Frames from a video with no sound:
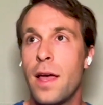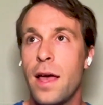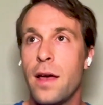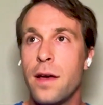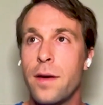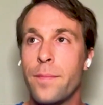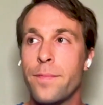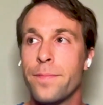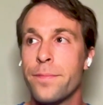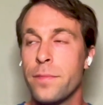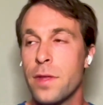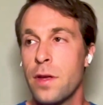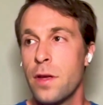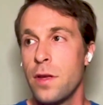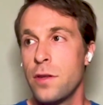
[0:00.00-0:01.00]
7
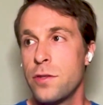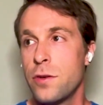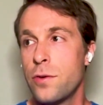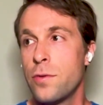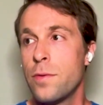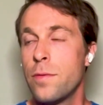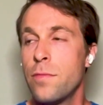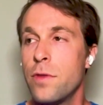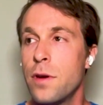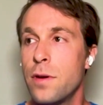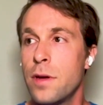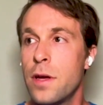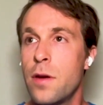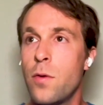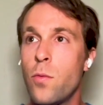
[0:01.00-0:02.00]
so no,
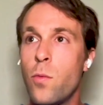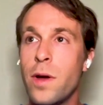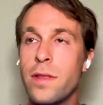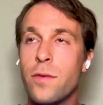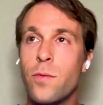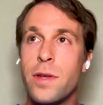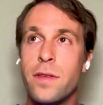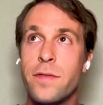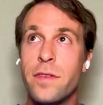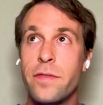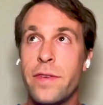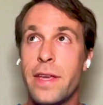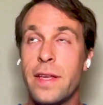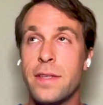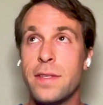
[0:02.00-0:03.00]
one one of the
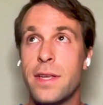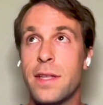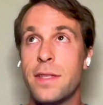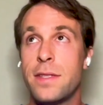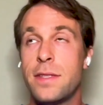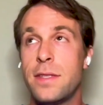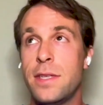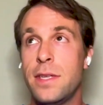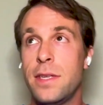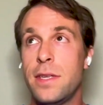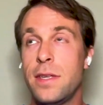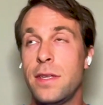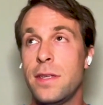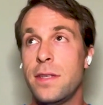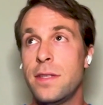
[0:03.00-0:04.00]
things that
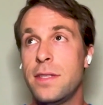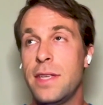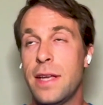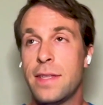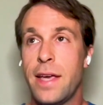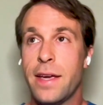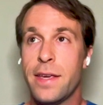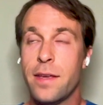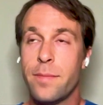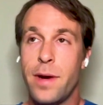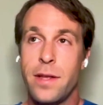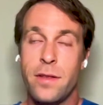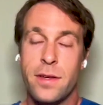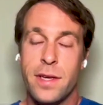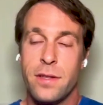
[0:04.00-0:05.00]
the the attacking
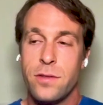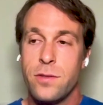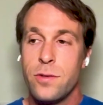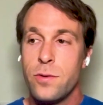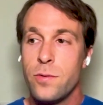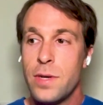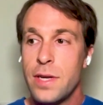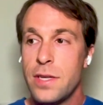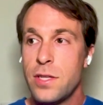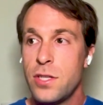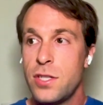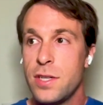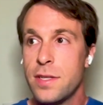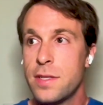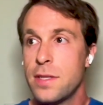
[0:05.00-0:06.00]
miner can do is
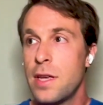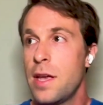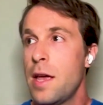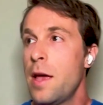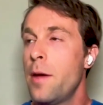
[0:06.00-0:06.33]
just